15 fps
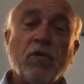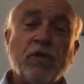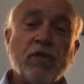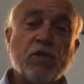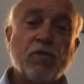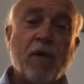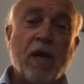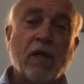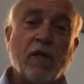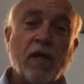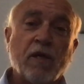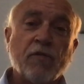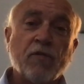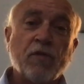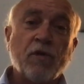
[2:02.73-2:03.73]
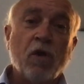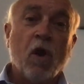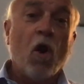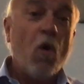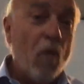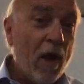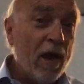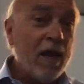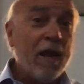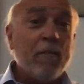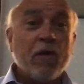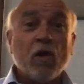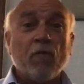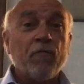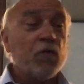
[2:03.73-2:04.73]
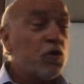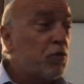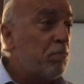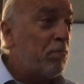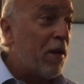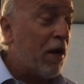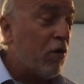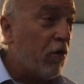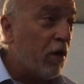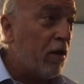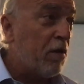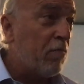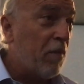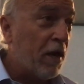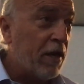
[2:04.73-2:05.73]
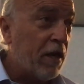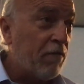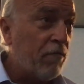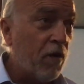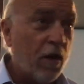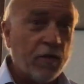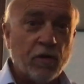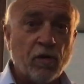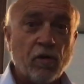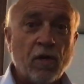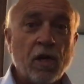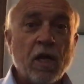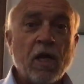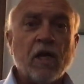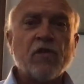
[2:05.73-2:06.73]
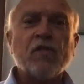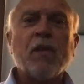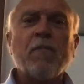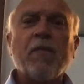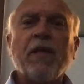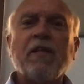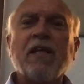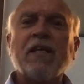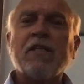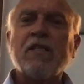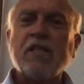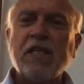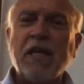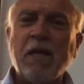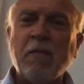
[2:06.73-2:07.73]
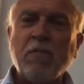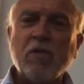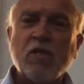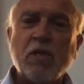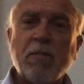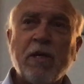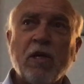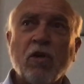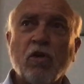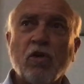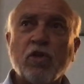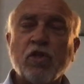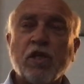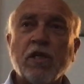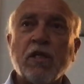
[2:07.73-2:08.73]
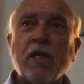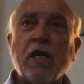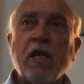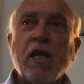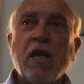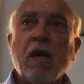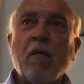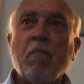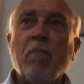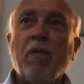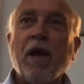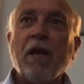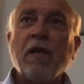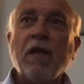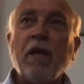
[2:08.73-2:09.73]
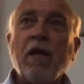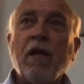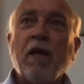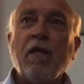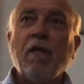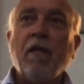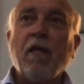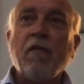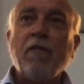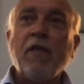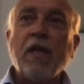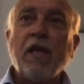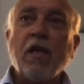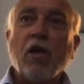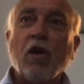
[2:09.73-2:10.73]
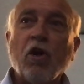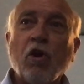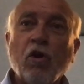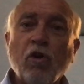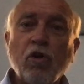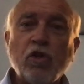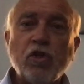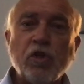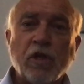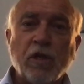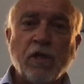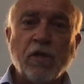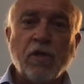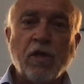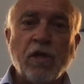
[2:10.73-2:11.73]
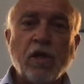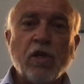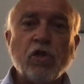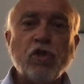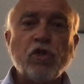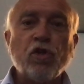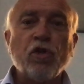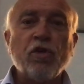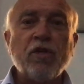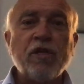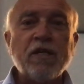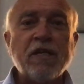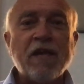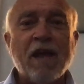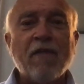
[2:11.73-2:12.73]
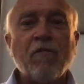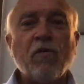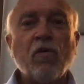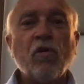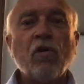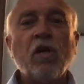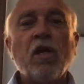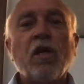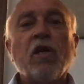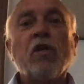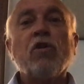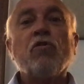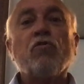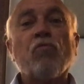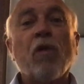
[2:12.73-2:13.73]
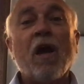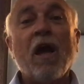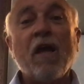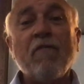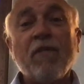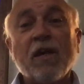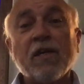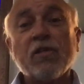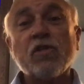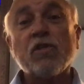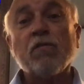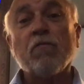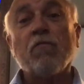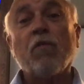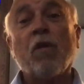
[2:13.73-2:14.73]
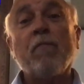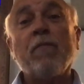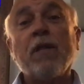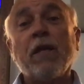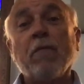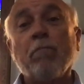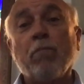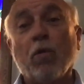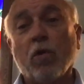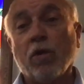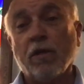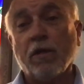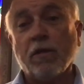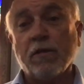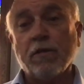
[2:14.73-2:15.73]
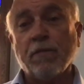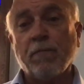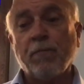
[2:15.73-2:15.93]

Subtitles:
distract us. Let me go first bury my dead father. Something that seems to be urgent, but the urgent should never drive us from the important.